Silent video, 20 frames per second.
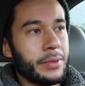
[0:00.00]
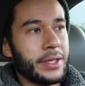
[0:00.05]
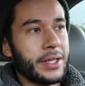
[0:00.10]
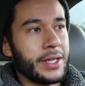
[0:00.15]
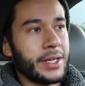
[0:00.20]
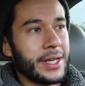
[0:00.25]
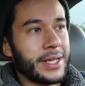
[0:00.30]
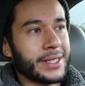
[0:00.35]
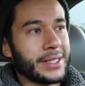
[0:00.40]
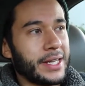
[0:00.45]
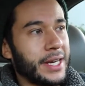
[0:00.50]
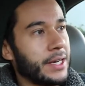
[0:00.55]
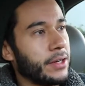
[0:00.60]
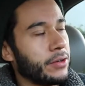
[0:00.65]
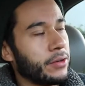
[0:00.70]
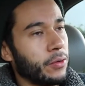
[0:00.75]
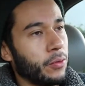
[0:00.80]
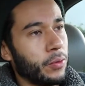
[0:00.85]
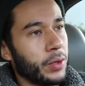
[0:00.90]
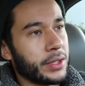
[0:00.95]
And then I, I don't
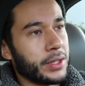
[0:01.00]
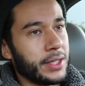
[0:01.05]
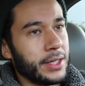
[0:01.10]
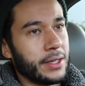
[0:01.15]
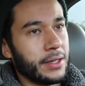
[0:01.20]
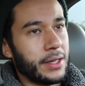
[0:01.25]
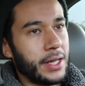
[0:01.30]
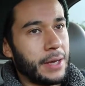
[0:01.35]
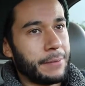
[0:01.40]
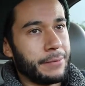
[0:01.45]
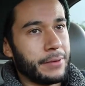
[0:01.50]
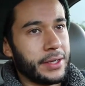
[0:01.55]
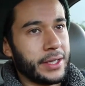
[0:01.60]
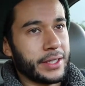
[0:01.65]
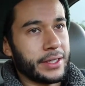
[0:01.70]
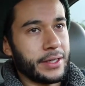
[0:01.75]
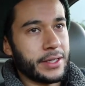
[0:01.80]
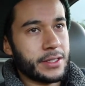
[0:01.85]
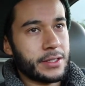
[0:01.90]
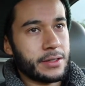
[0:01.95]
know what the hell happened. I
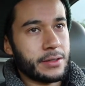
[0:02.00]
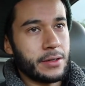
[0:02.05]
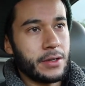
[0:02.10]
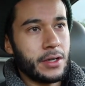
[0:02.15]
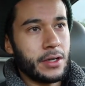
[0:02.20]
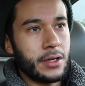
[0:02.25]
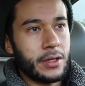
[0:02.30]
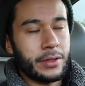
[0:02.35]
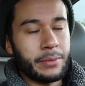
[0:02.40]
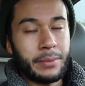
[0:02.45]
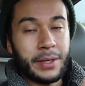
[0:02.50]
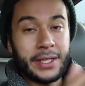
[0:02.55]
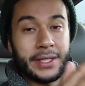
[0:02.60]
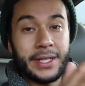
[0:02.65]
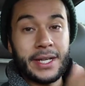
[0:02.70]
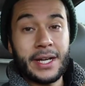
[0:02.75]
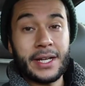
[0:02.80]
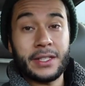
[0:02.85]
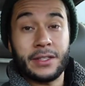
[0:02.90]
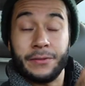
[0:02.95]
guess my
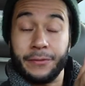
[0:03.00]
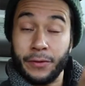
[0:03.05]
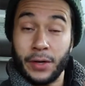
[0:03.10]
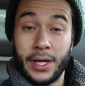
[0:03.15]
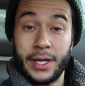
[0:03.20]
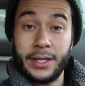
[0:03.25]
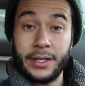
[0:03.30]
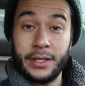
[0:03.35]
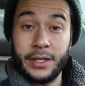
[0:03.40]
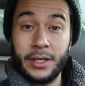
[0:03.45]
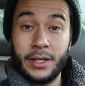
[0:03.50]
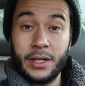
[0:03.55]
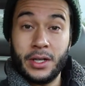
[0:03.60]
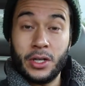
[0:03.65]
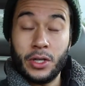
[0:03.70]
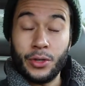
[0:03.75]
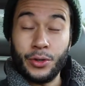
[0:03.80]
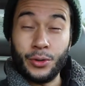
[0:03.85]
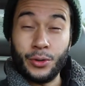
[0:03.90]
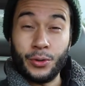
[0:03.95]
dad's friend,
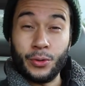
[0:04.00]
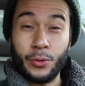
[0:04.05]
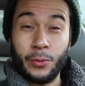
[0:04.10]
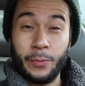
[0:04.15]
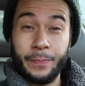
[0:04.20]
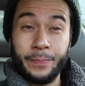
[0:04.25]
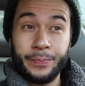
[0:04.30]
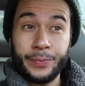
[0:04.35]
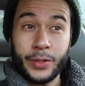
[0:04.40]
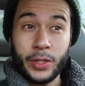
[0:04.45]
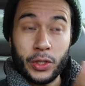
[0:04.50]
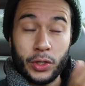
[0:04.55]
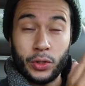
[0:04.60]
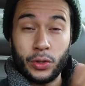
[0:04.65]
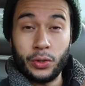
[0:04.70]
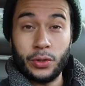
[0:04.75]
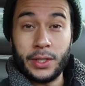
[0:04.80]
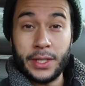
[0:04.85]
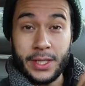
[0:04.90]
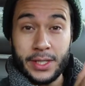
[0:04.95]
who
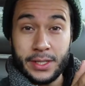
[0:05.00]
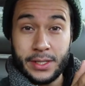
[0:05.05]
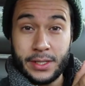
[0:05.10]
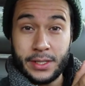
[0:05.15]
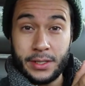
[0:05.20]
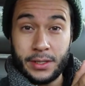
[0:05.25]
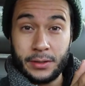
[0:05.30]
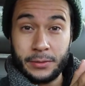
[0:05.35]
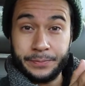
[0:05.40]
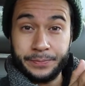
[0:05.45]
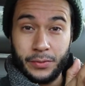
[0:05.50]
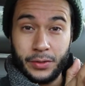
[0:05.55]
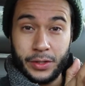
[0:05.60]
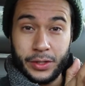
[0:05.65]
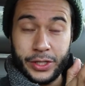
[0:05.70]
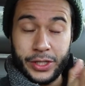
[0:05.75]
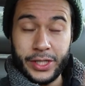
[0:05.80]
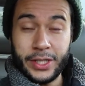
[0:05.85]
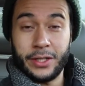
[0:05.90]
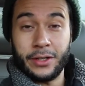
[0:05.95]
is
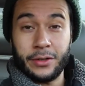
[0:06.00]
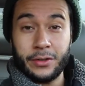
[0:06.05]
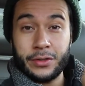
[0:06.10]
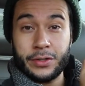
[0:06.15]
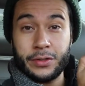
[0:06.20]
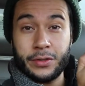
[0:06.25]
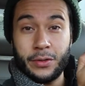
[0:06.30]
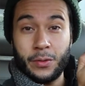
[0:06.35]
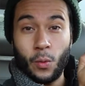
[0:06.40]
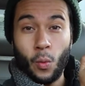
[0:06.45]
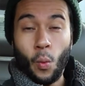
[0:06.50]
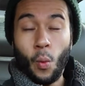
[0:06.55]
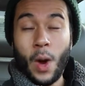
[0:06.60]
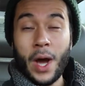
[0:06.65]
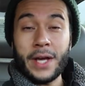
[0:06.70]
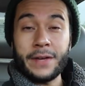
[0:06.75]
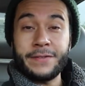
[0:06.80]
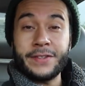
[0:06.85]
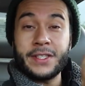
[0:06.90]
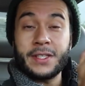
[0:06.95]
Chino's
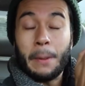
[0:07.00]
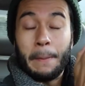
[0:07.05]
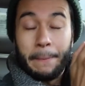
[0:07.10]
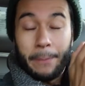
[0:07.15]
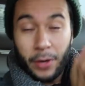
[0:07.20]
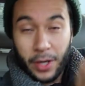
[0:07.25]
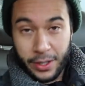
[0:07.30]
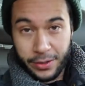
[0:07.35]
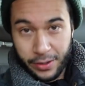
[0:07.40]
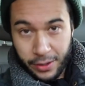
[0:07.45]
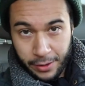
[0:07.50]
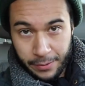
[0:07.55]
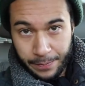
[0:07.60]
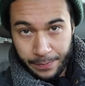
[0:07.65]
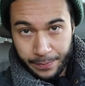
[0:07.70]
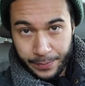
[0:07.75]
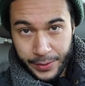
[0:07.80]
wife's brother.